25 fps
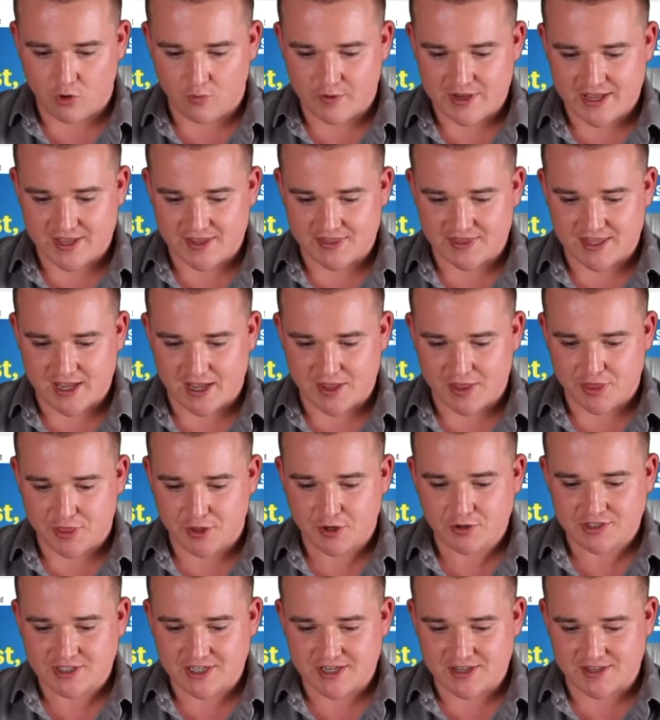we hit that
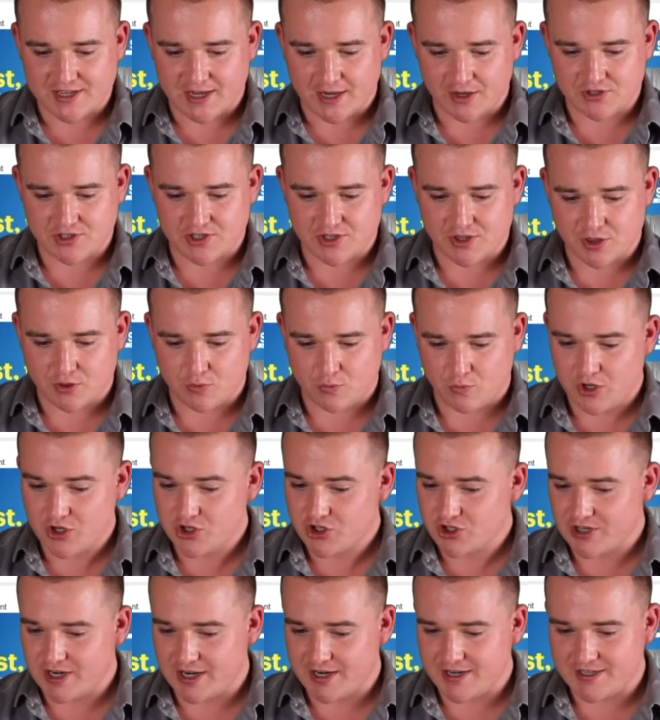thirteen thousand three
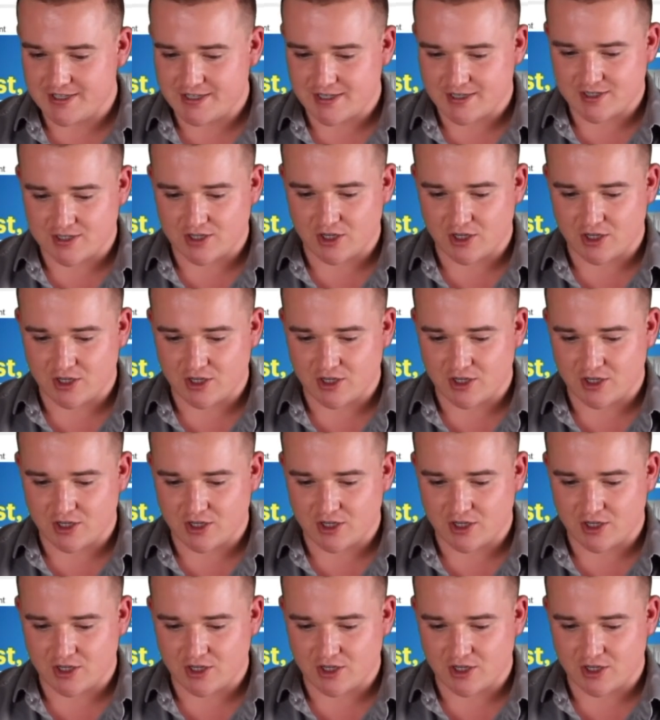hundred ninety-six